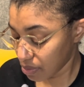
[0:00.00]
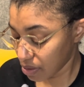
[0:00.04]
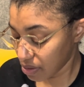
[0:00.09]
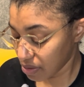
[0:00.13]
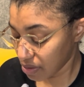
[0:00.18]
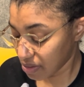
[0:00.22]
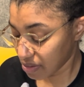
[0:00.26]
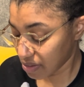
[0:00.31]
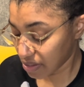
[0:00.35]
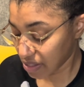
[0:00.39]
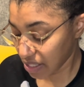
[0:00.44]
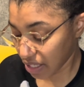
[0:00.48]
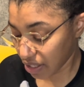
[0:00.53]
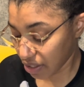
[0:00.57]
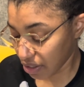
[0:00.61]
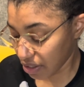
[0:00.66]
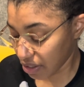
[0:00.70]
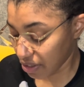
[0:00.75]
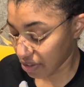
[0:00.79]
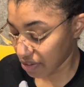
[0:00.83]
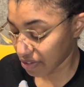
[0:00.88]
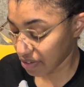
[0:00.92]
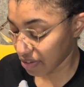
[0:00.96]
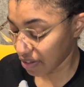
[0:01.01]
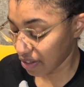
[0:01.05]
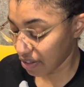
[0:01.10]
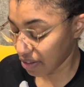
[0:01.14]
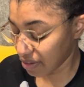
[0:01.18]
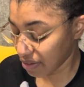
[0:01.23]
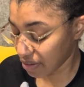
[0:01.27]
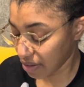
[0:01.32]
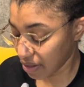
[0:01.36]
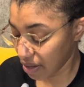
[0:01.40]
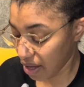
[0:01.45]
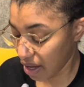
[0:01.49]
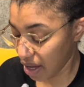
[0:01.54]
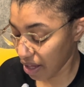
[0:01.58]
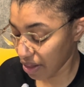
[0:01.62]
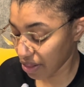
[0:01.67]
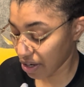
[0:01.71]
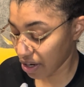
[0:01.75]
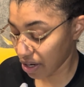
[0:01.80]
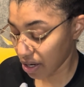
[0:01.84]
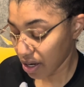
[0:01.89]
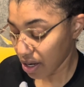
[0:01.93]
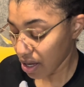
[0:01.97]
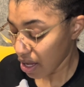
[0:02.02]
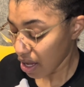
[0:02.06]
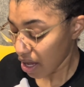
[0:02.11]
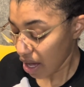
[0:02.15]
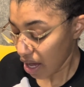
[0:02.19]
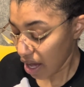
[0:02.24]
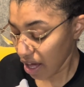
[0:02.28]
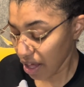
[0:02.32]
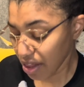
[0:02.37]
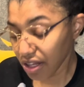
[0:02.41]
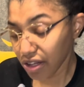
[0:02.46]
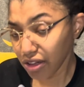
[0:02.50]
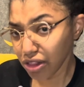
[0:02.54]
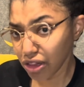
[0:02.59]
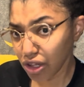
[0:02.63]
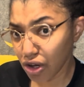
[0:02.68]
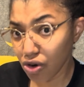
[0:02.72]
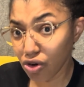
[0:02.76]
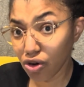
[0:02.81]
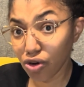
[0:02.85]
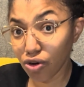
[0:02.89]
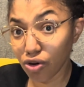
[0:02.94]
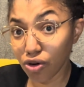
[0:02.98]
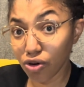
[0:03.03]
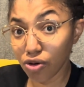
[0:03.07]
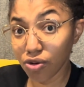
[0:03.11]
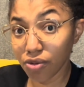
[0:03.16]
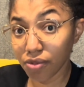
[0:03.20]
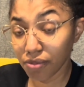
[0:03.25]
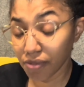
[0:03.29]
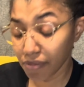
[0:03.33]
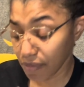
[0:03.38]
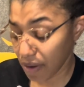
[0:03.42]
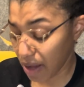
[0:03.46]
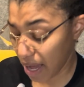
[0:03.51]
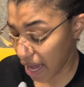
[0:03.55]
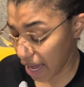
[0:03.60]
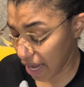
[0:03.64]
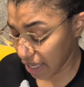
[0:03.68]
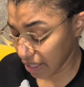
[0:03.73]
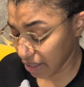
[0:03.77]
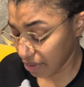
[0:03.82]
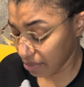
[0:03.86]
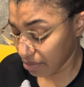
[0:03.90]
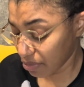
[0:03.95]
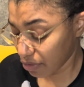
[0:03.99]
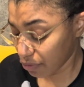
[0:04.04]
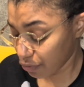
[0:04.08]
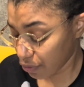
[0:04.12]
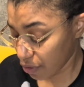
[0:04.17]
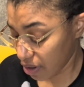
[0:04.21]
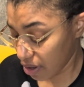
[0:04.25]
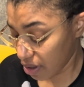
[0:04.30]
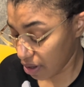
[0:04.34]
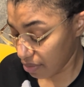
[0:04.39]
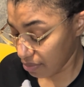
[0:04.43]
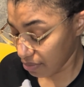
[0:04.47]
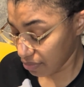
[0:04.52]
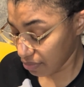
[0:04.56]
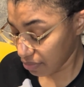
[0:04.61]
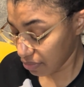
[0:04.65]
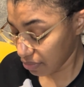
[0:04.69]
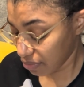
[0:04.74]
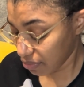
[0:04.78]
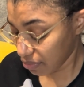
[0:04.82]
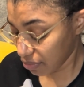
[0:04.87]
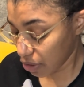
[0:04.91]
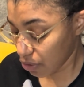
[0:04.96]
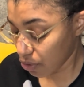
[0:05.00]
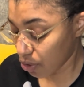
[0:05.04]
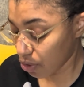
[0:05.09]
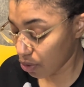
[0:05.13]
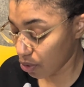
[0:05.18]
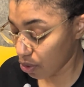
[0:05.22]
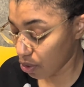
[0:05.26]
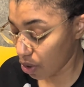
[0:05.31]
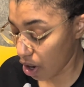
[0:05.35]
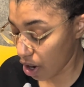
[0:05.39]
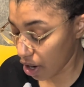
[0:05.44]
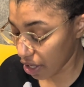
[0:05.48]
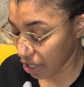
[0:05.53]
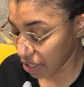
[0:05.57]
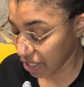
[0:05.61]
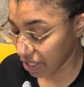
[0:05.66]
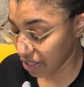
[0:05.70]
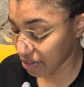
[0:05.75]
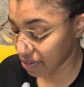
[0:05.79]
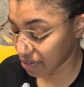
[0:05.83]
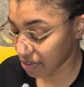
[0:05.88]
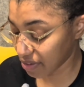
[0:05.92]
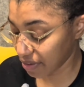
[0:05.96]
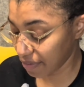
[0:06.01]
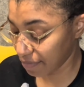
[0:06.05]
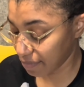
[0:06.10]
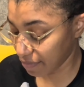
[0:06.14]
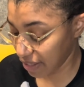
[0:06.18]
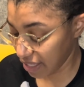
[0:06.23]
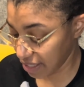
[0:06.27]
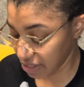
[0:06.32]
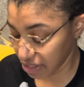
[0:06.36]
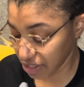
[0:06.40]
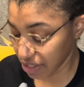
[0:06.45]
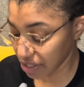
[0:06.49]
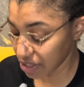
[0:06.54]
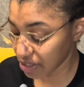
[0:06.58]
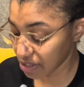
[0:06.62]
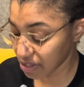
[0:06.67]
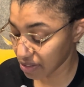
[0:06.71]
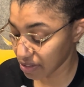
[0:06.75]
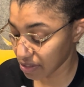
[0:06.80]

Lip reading: stickers and other local items from local artists and vendors.